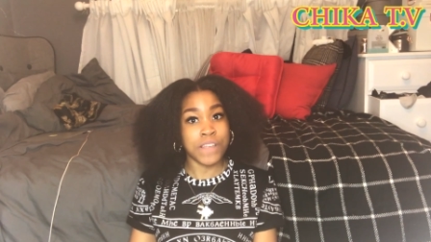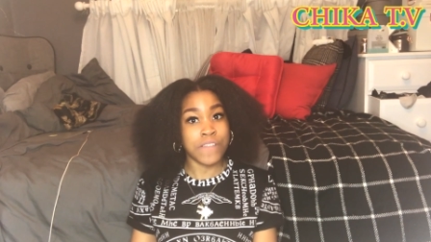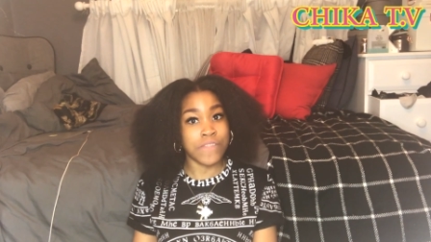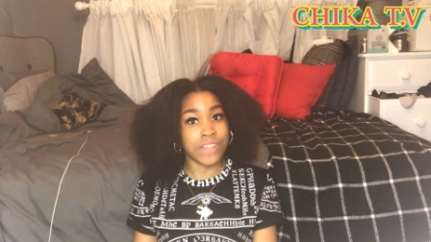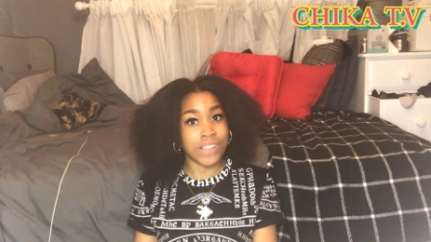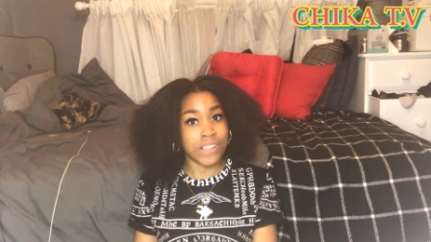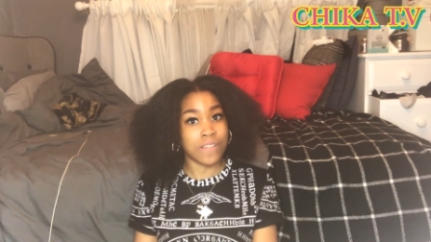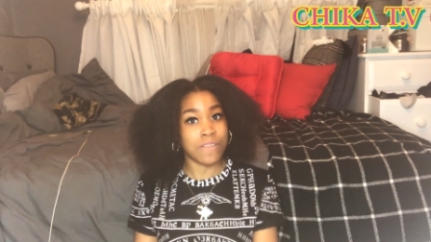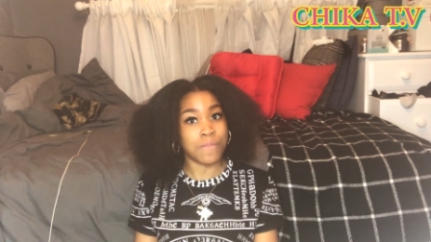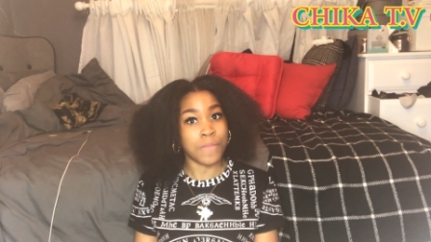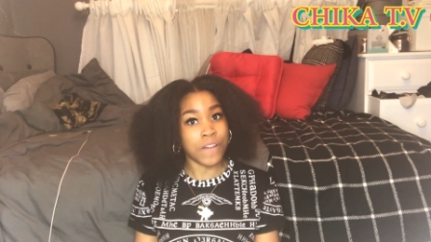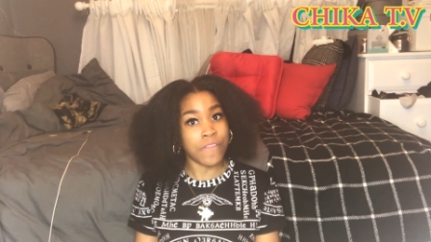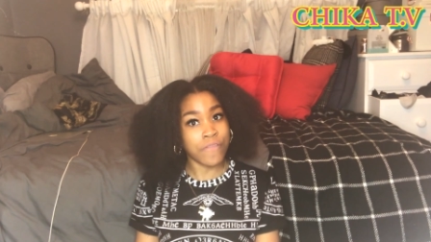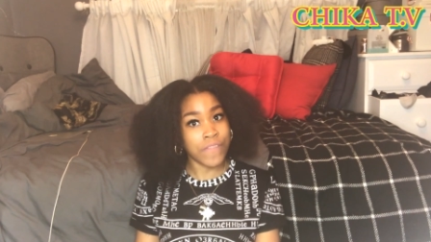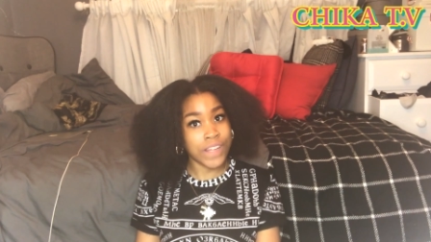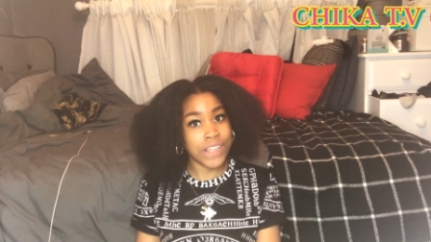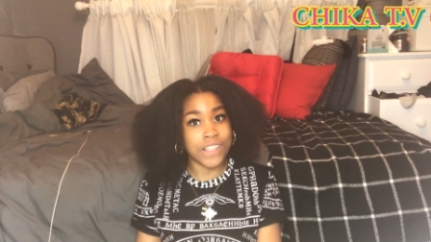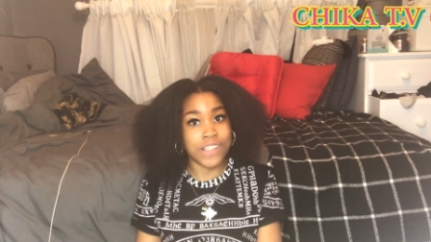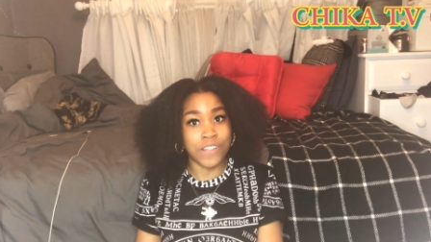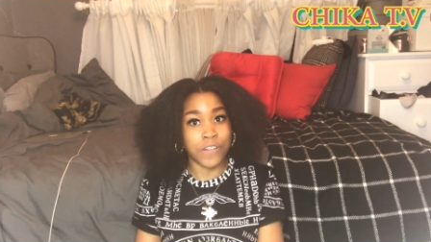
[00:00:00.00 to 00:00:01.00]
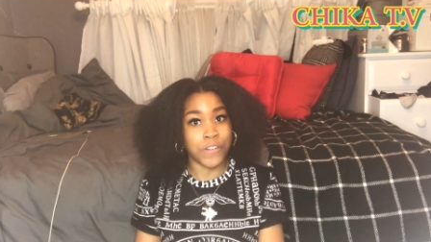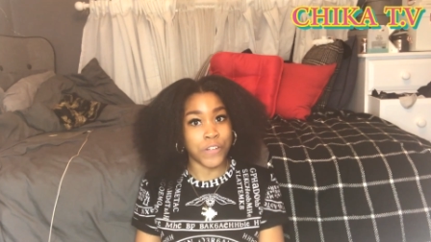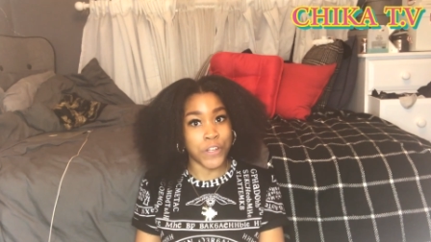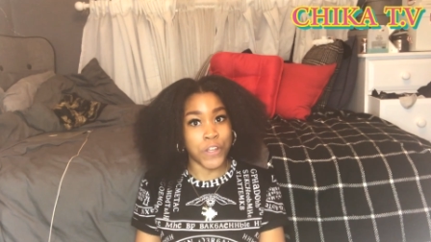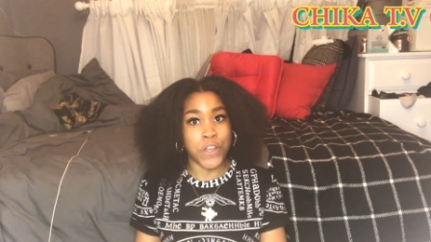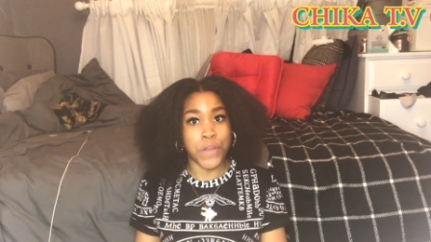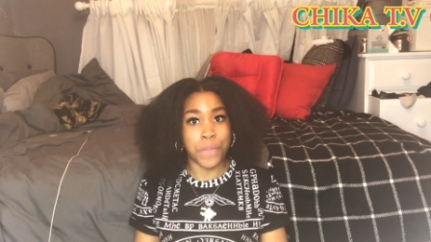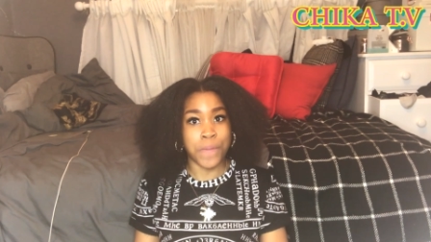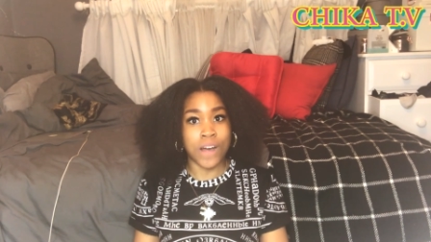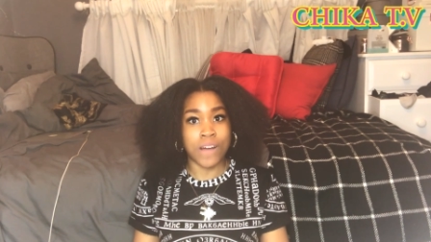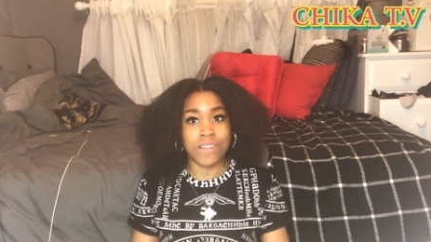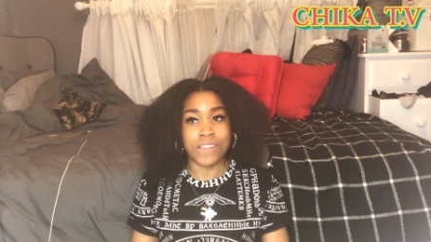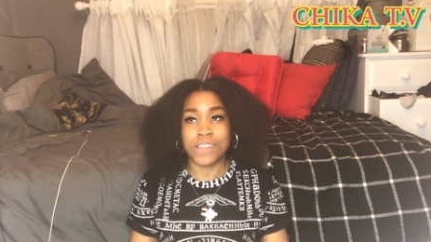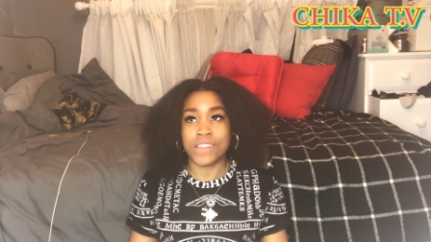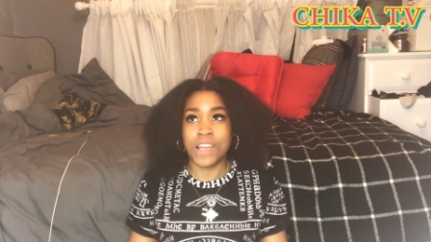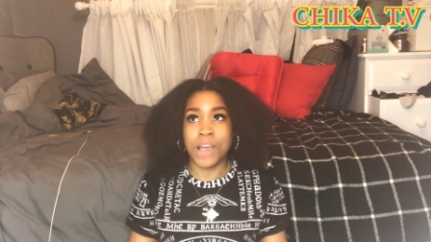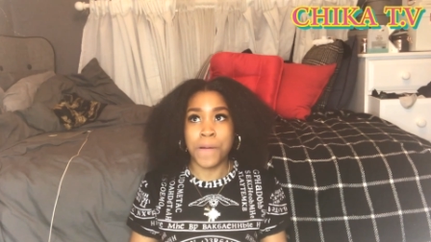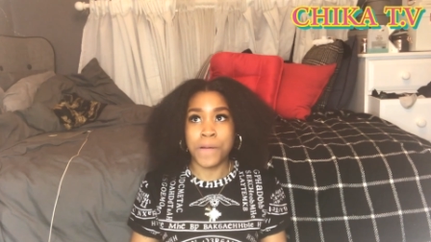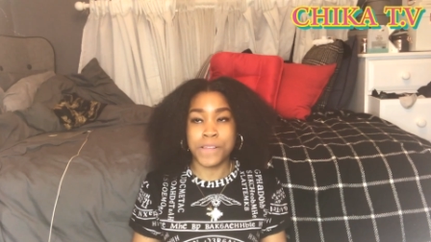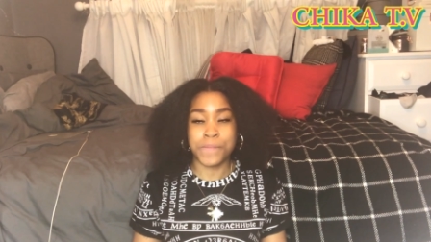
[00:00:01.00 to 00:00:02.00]
even some of my friends don't know about
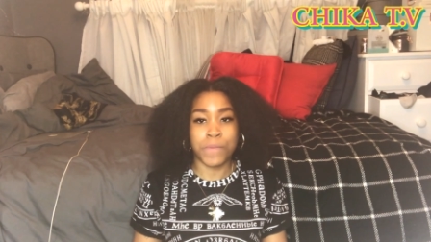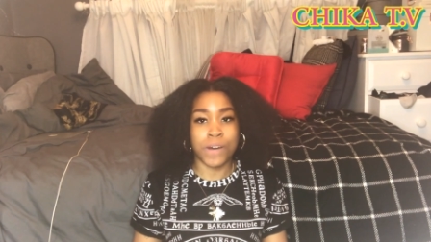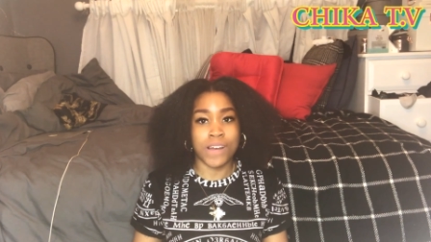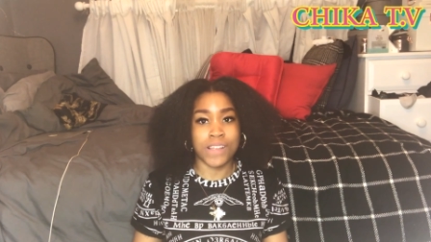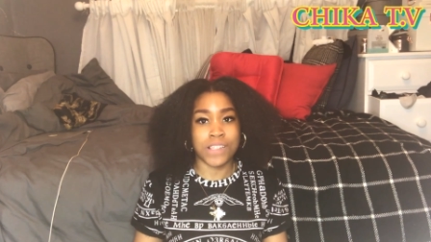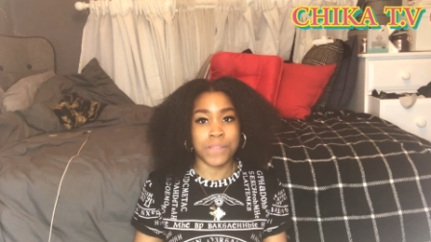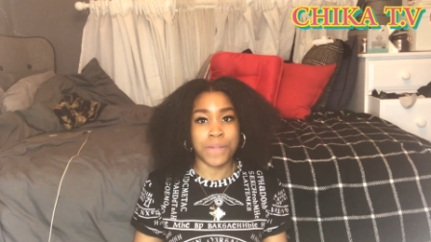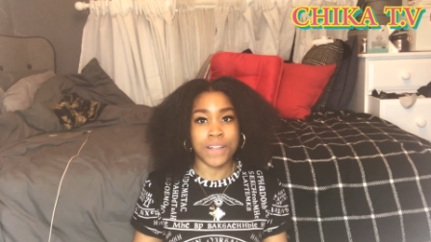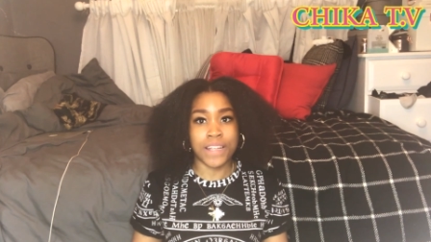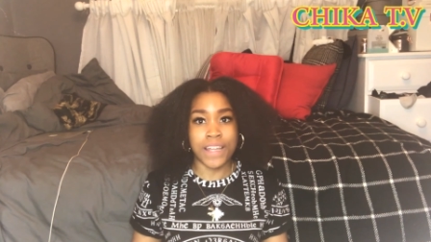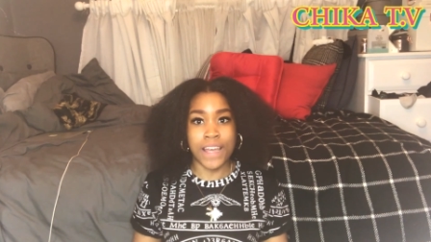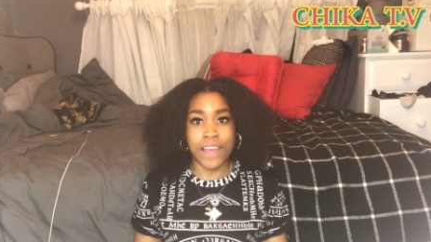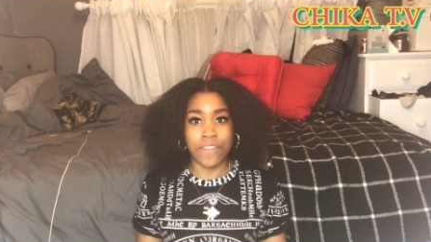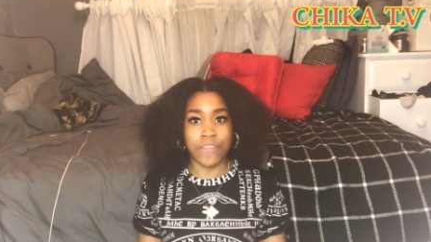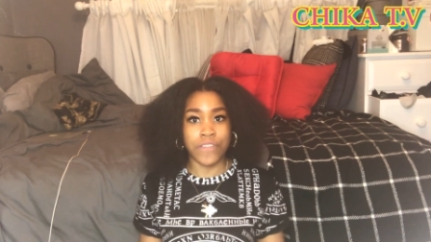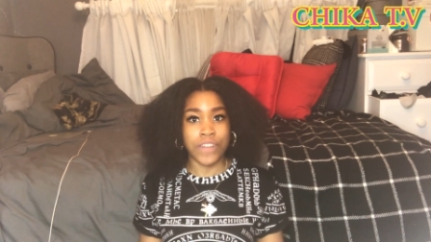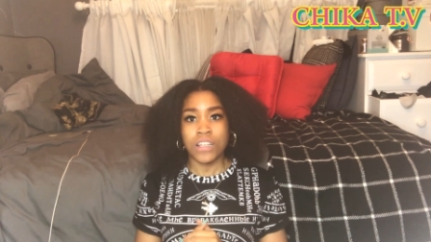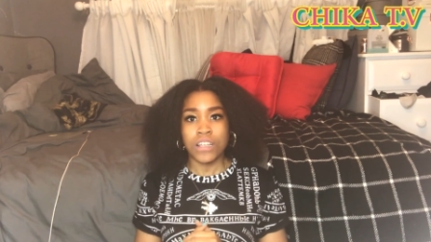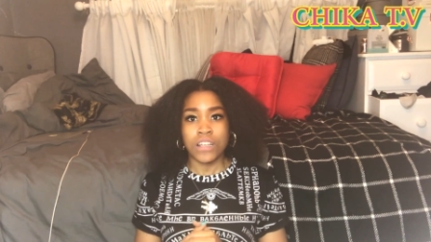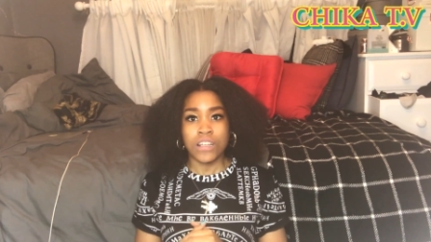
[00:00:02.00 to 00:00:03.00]
certain parts of my life.